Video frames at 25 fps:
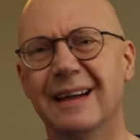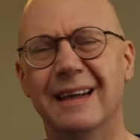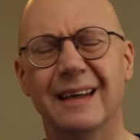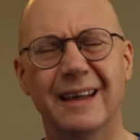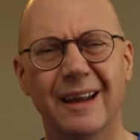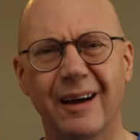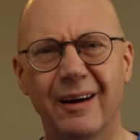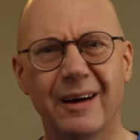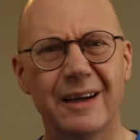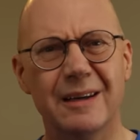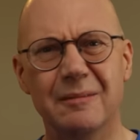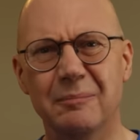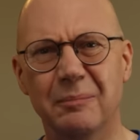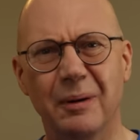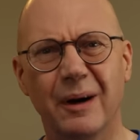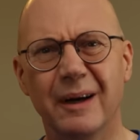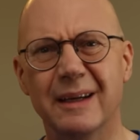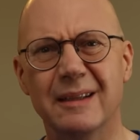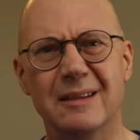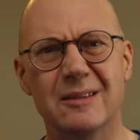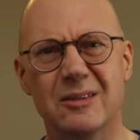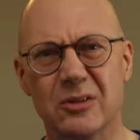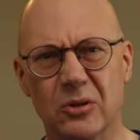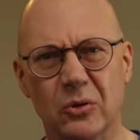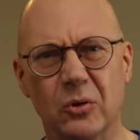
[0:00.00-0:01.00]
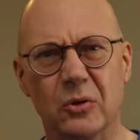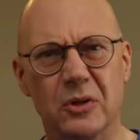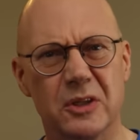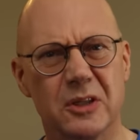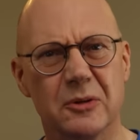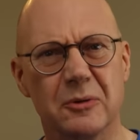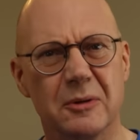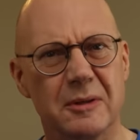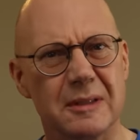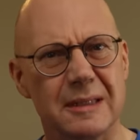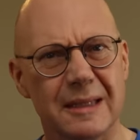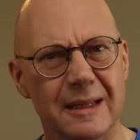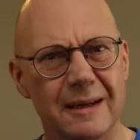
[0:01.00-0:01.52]
line by
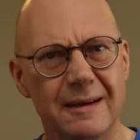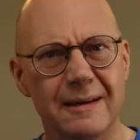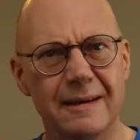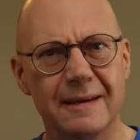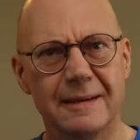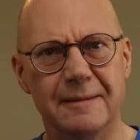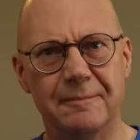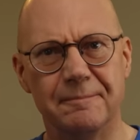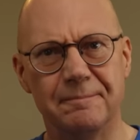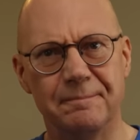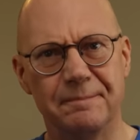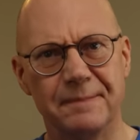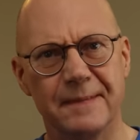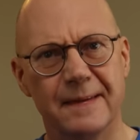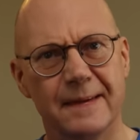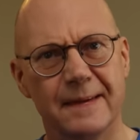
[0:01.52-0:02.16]
tortuous line.